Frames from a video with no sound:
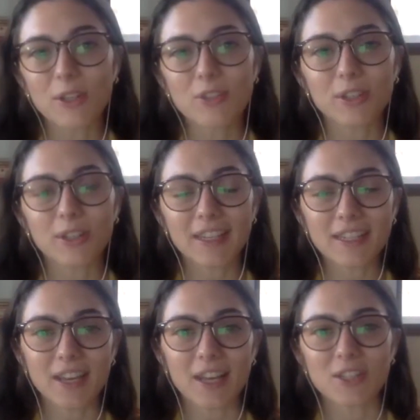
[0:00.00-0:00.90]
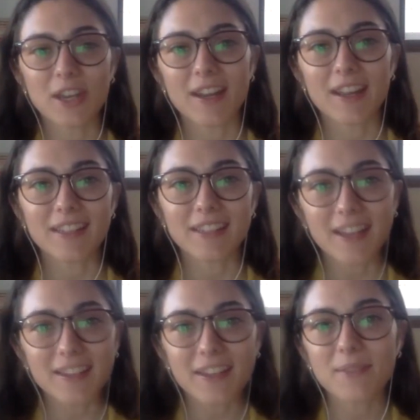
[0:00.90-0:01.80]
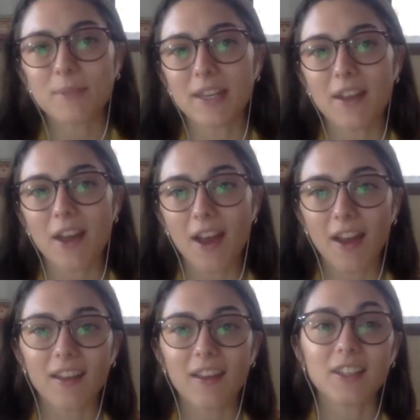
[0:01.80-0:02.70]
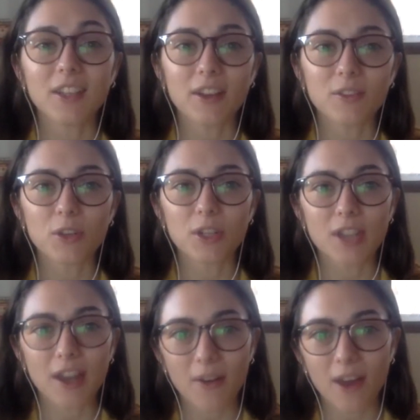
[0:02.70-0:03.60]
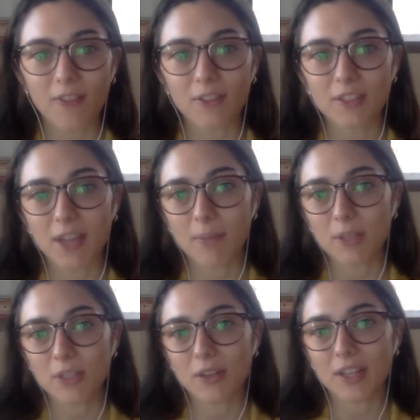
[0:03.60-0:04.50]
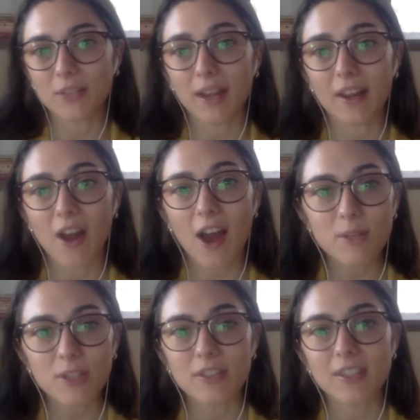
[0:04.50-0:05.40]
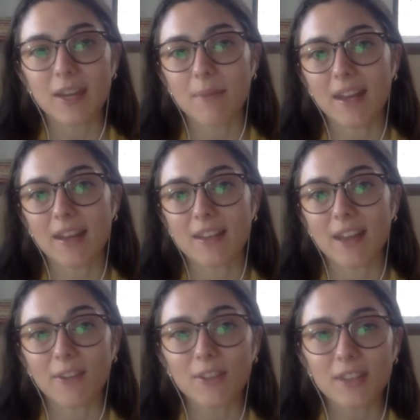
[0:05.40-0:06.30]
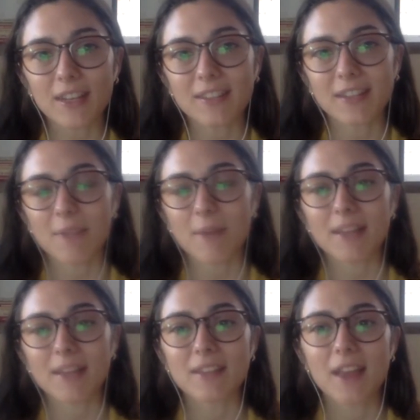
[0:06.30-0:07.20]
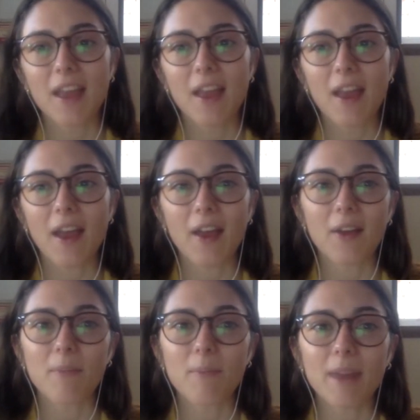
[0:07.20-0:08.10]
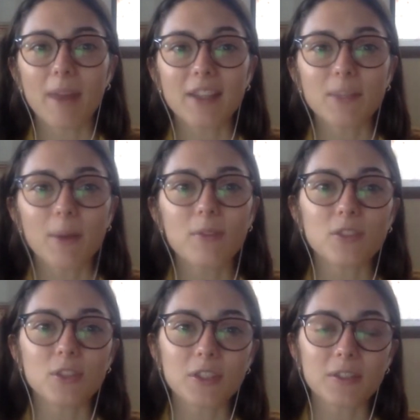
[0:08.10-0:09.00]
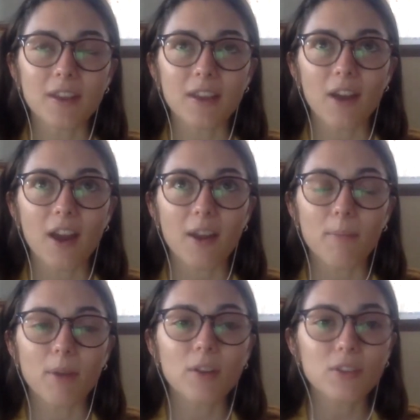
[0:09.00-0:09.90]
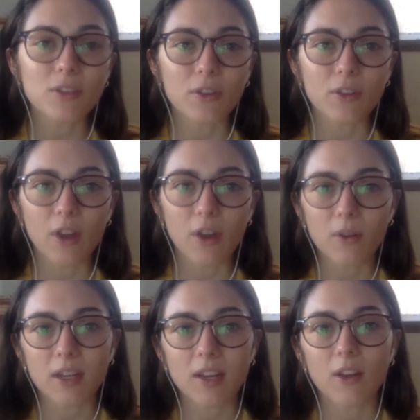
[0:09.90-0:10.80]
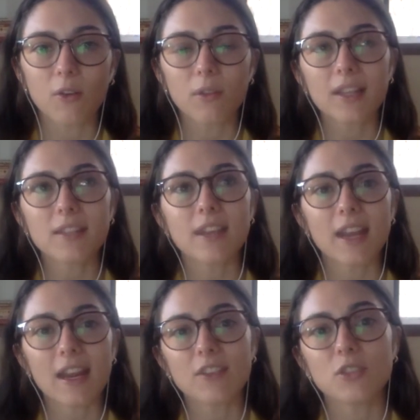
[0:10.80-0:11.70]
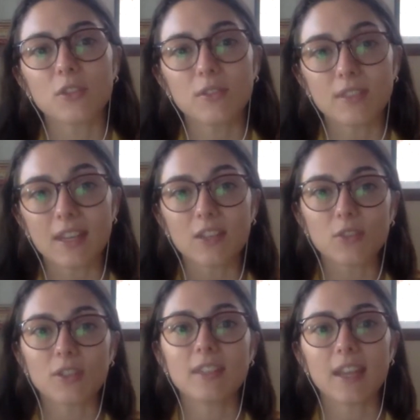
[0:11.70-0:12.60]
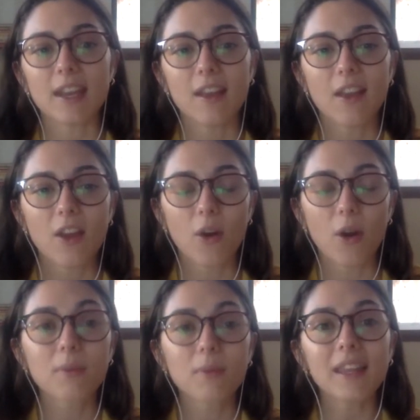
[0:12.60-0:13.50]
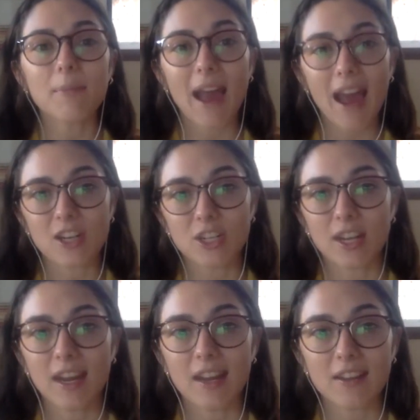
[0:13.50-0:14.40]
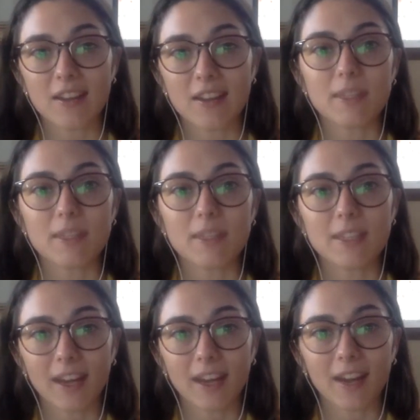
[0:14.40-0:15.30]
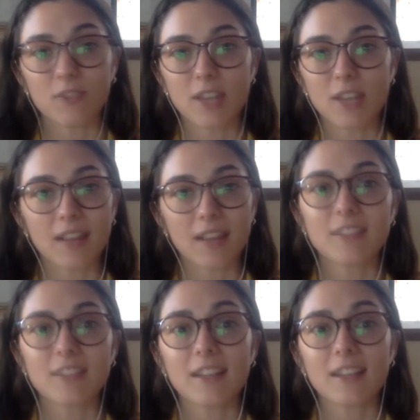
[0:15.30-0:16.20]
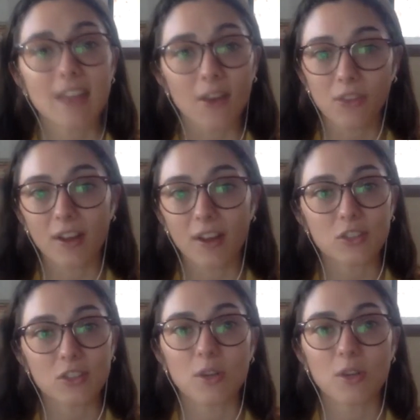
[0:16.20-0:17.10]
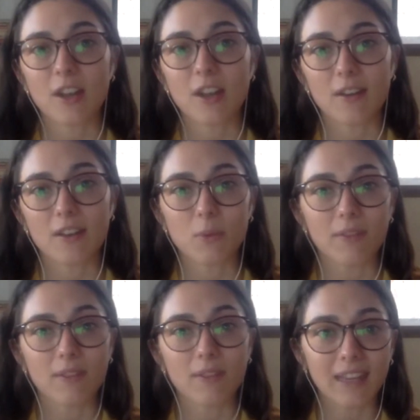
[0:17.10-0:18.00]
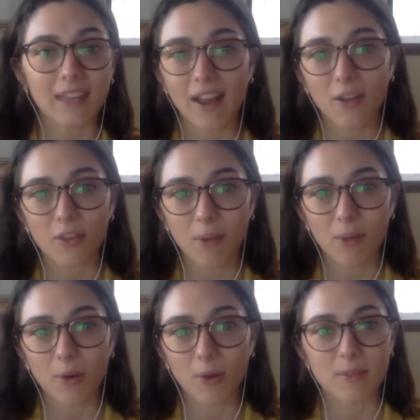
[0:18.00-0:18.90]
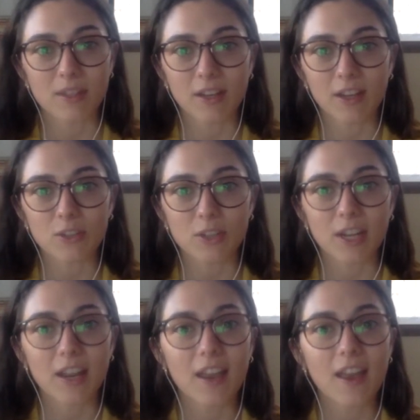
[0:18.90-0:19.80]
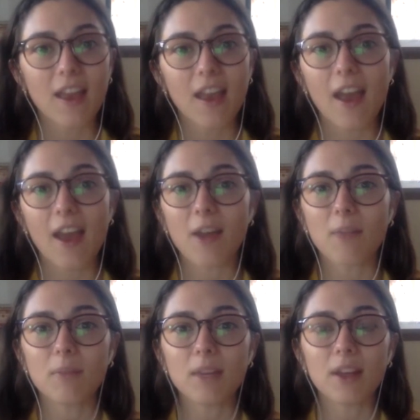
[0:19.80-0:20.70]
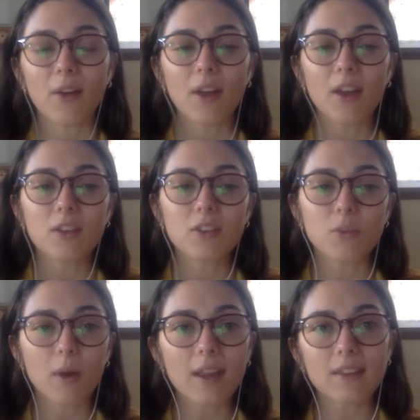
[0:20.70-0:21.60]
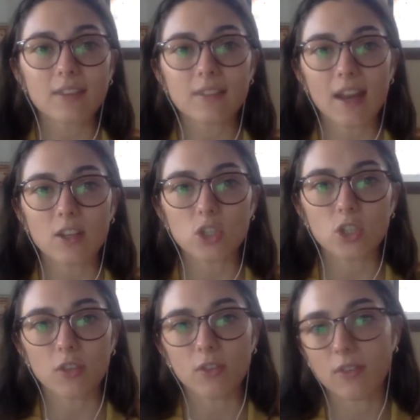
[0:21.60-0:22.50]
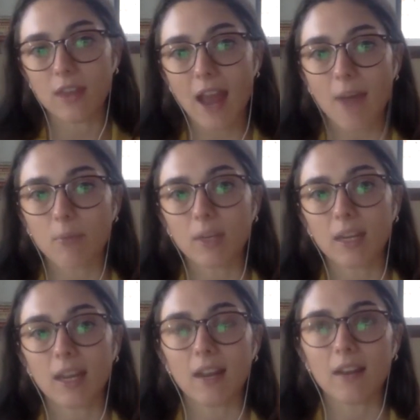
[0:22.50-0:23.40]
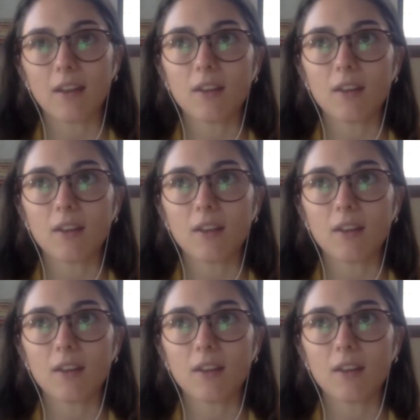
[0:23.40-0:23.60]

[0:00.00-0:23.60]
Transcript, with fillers: we'll certainly touch on addendums and, you know, Georgetown offers the opportunity to write an optional statement and diversity statements. But I suppose just on a personal note, you know, let's say a student's interested or really passionate in a specific area of study. Let's say it's health law, because Georgetown has one of the leading health law programs in the country. You know, to what extent should the applicant